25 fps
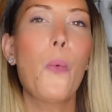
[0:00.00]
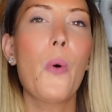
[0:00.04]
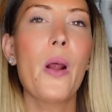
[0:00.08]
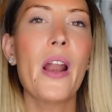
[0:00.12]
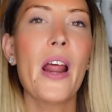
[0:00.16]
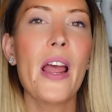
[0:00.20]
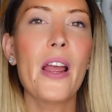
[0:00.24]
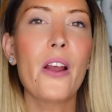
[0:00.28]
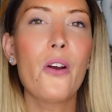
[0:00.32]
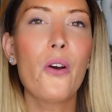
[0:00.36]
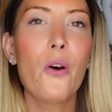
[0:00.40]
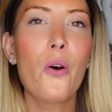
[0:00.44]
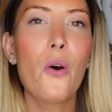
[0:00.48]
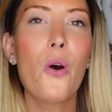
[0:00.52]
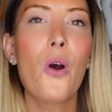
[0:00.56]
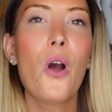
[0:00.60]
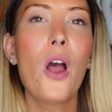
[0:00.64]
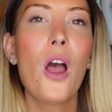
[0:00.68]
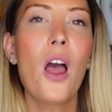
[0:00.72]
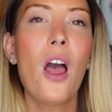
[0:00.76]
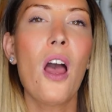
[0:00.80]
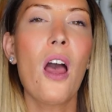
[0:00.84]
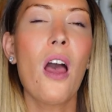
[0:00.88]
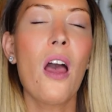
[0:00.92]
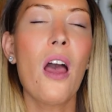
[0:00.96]
When I go
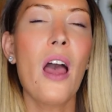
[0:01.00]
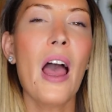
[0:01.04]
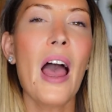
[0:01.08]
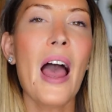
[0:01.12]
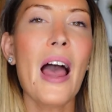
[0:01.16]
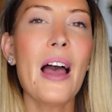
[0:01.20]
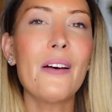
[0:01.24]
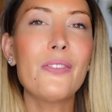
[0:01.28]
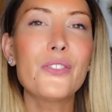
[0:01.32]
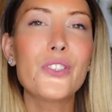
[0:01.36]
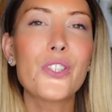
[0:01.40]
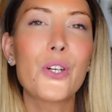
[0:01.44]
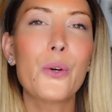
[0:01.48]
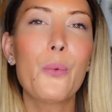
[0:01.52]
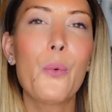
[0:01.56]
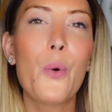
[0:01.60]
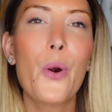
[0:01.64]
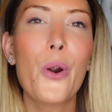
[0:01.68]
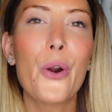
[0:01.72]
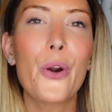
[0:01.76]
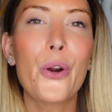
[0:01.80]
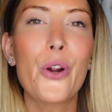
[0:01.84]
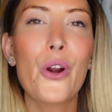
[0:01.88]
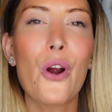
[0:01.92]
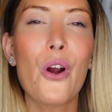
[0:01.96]
after
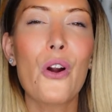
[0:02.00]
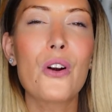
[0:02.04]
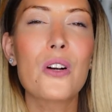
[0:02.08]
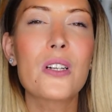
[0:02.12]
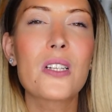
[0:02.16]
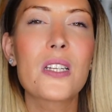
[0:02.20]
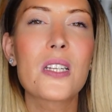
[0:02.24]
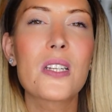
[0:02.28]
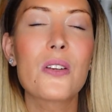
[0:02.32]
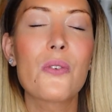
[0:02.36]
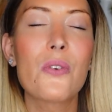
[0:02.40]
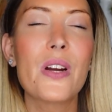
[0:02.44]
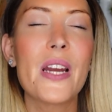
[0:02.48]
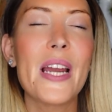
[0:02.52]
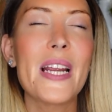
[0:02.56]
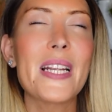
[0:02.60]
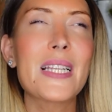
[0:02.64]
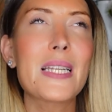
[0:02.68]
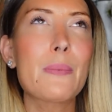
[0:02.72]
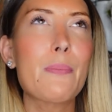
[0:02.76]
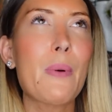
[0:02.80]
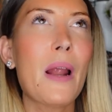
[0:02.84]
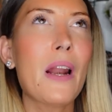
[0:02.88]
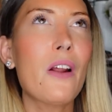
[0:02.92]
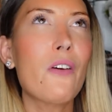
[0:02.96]
work also,
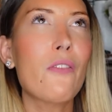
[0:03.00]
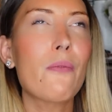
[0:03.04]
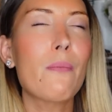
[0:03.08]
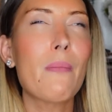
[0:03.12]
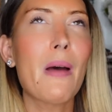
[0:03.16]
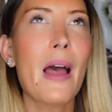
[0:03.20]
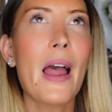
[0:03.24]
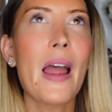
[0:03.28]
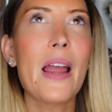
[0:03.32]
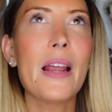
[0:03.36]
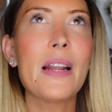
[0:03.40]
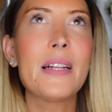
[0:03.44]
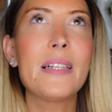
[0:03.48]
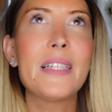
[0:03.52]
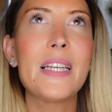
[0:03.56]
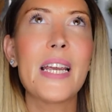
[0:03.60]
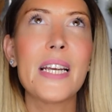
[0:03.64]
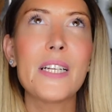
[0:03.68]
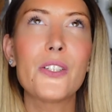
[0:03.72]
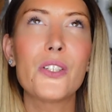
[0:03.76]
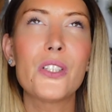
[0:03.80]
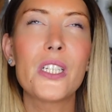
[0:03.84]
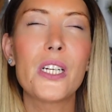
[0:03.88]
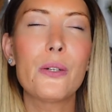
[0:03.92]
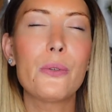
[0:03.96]
it's part of my
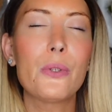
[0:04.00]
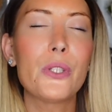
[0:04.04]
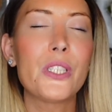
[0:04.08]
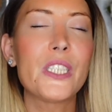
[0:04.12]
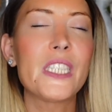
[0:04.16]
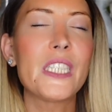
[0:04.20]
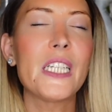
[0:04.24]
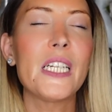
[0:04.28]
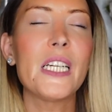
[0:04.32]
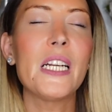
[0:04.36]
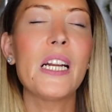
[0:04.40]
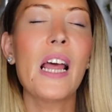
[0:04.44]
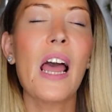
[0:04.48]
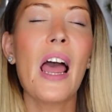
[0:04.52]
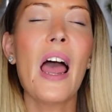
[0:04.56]
day-to-day routine.